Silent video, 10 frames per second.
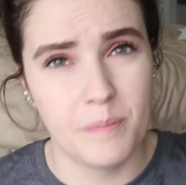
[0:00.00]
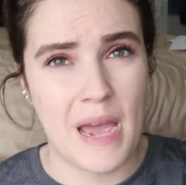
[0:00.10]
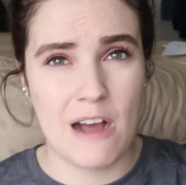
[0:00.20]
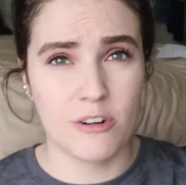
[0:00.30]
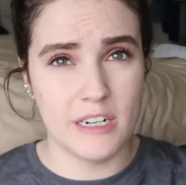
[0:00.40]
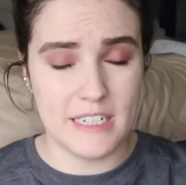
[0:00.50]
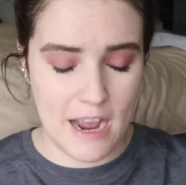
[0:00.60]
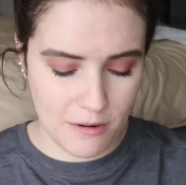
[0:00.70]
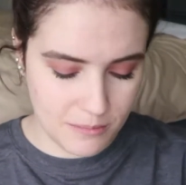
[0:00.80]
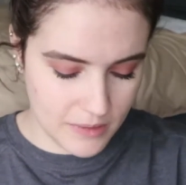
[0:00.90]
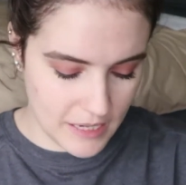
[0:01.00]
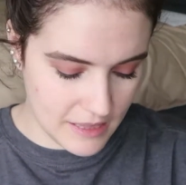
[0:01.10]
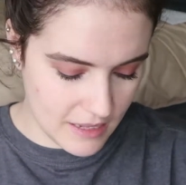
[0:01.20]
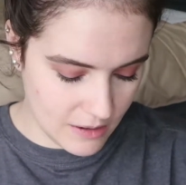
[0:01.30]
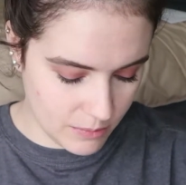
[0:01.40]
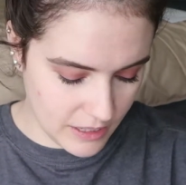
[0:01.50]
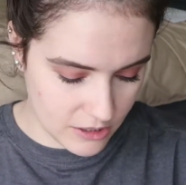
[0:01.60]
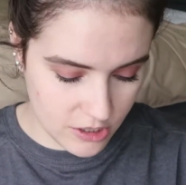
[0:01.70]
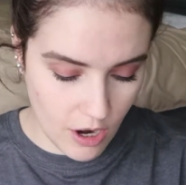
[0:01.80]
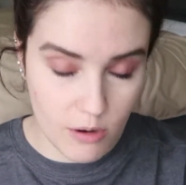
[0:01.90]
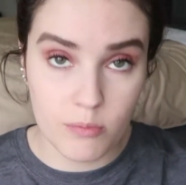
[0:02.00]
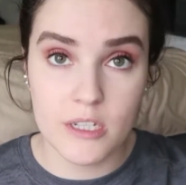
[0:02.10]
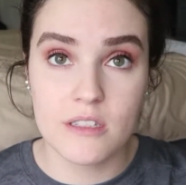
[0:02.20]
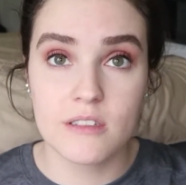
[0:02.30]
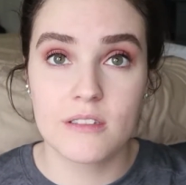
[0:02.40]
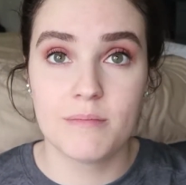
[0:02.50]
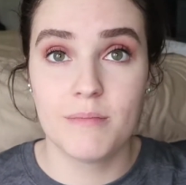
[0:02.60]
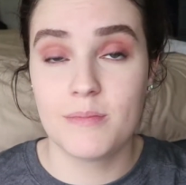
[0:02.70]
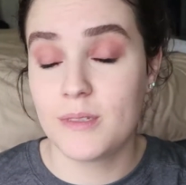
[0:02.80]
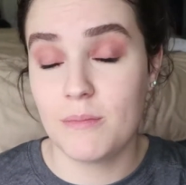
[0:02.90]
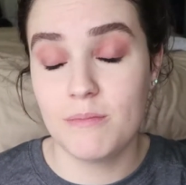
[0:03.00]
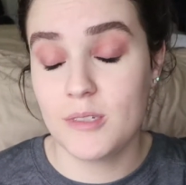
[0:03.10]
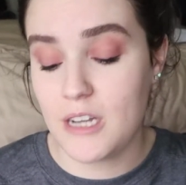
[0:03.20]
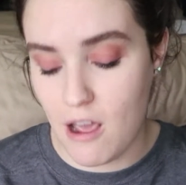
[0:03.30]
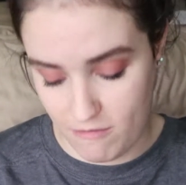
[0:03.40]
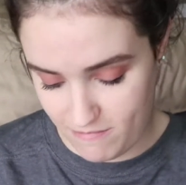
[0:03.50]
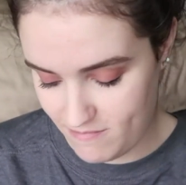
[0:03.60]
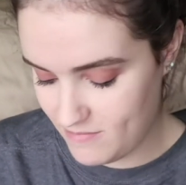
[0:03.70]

powder it down, and then we can start with some stuff.